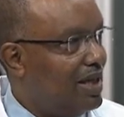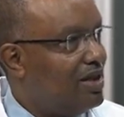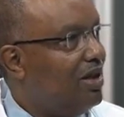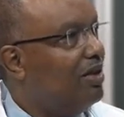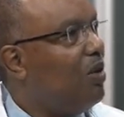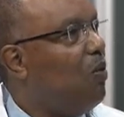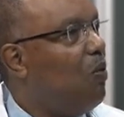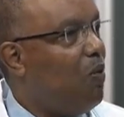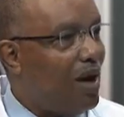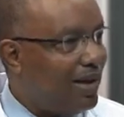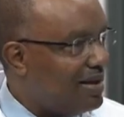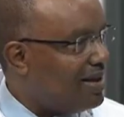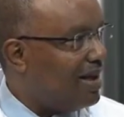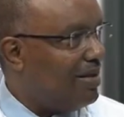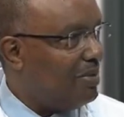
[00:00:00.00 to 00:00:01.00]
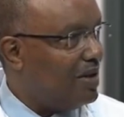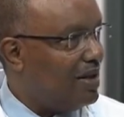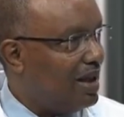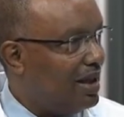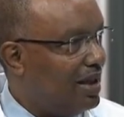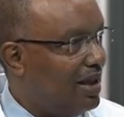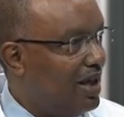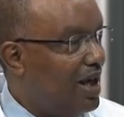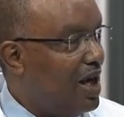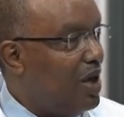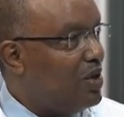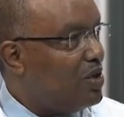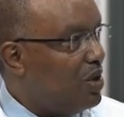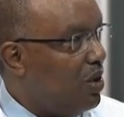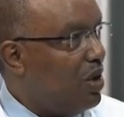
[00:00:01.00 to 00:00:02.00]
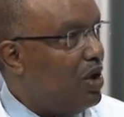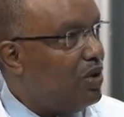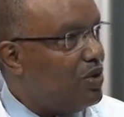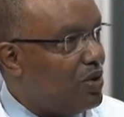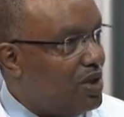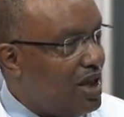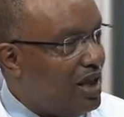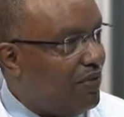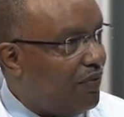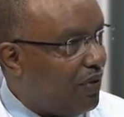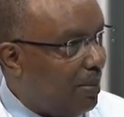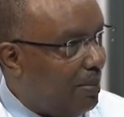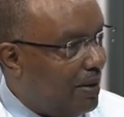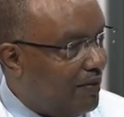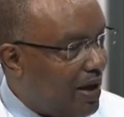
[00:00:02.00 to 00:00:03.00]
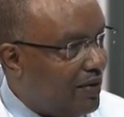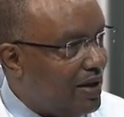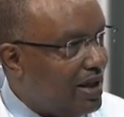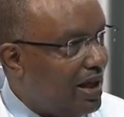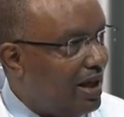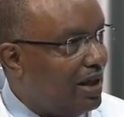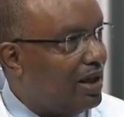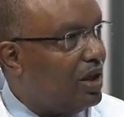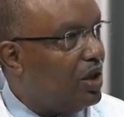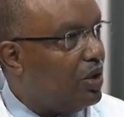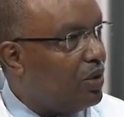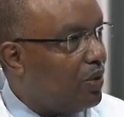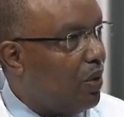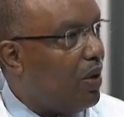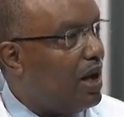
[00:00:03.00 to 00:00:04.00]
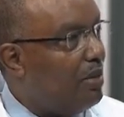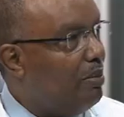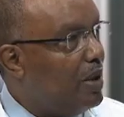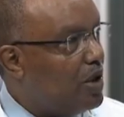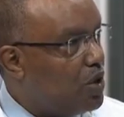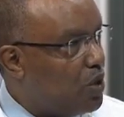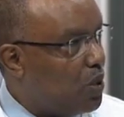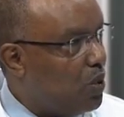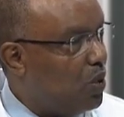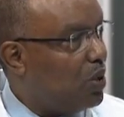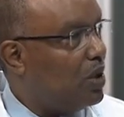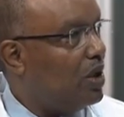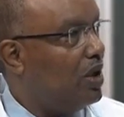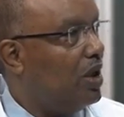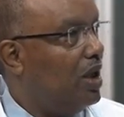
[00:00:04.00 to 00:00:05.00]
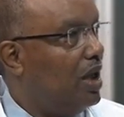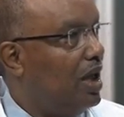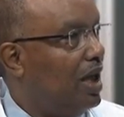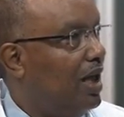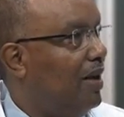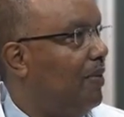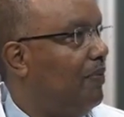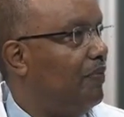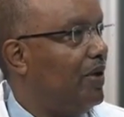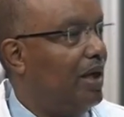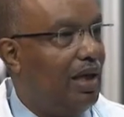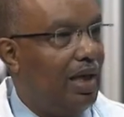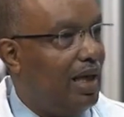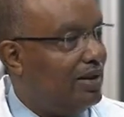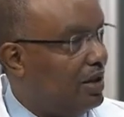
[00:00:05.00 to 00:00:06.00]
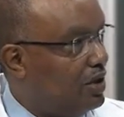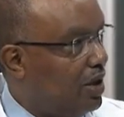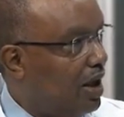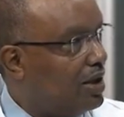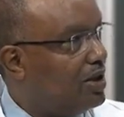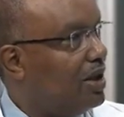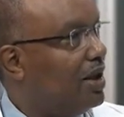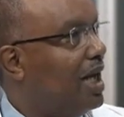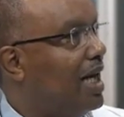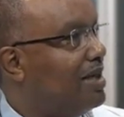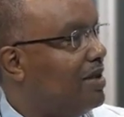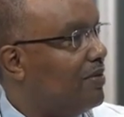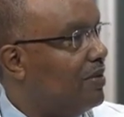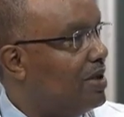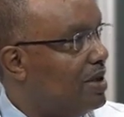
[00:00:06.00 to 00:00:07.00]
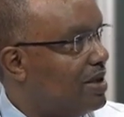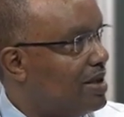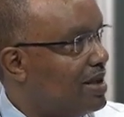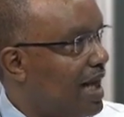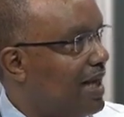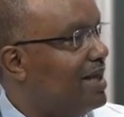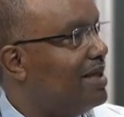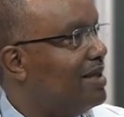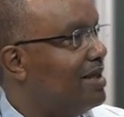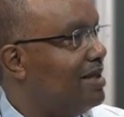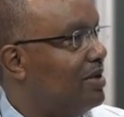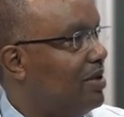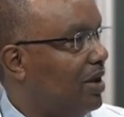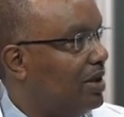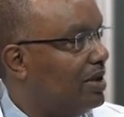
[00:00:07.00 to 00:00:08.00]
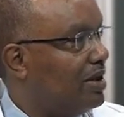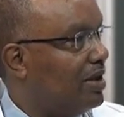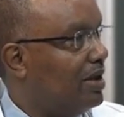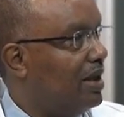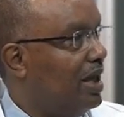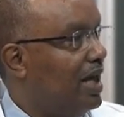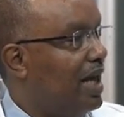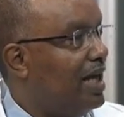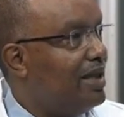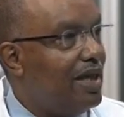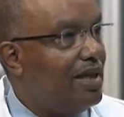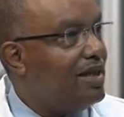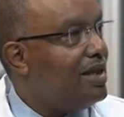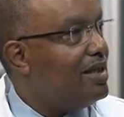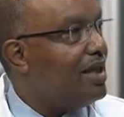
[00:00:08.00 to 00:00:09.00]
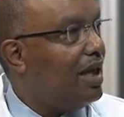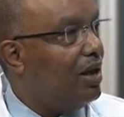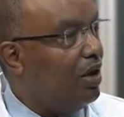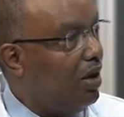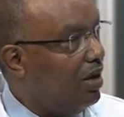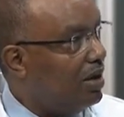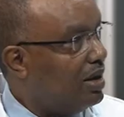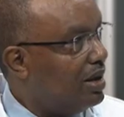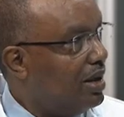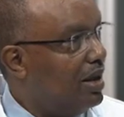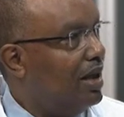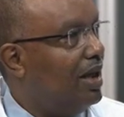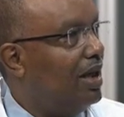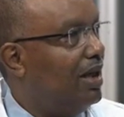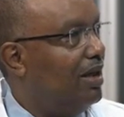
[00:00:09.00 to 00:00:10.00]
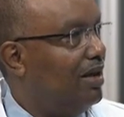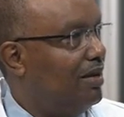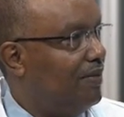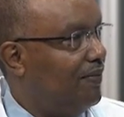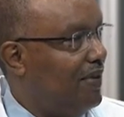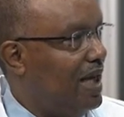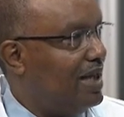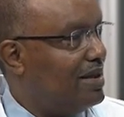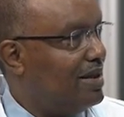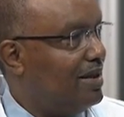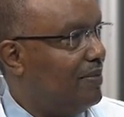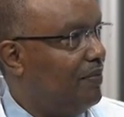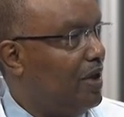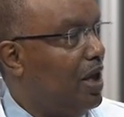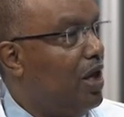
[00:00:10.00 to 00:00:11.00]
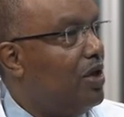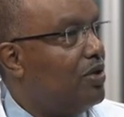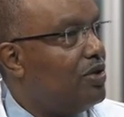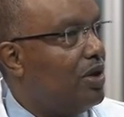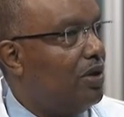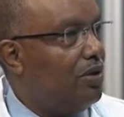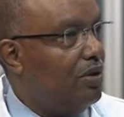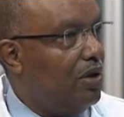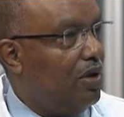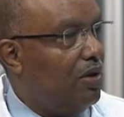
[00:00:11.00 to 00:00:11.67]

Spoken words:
not a one-time thing. So to see it from a very young, grow and mature as a doctor, as a scientist doctor, it is a long phase. So